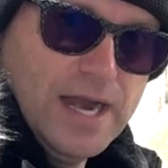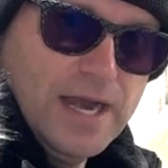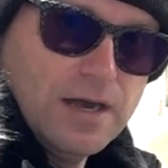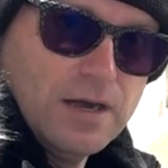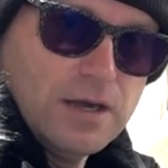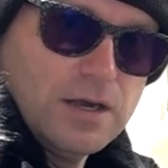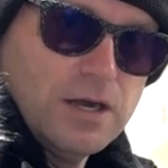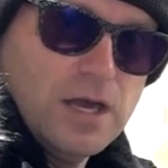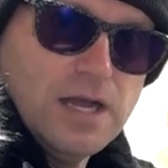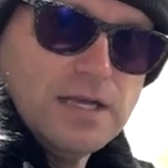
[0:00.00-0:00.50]

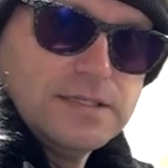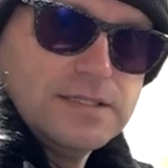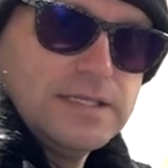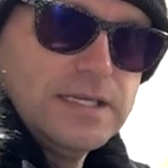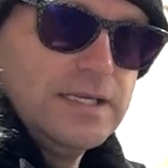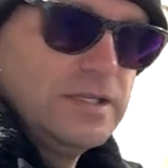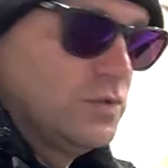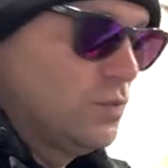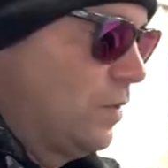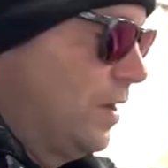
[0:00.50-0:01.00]
air across
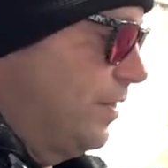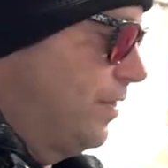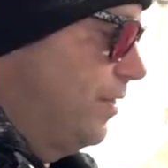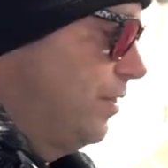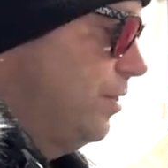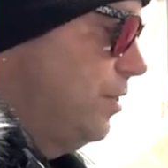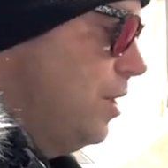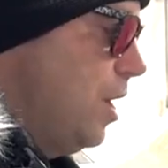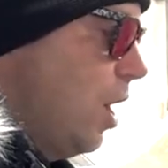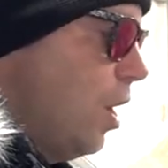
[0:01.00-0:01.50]
these with
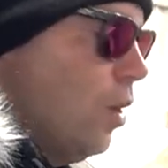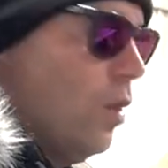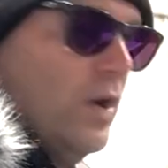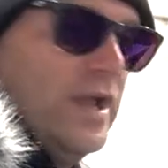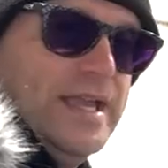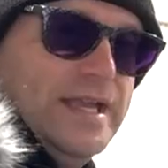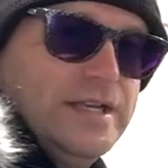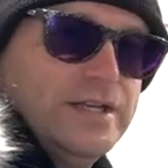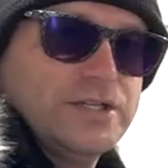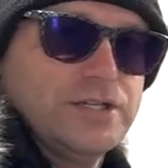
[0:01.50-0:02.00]
no
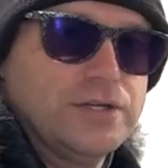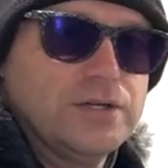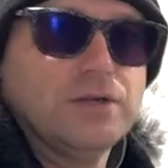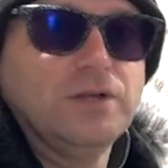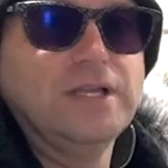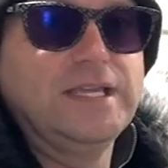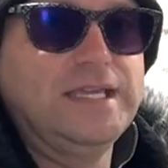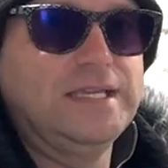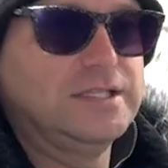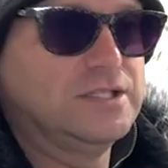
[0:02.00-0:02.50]

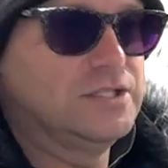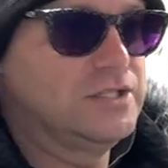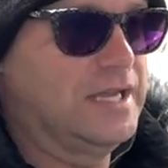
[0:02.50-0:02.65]
internal heat.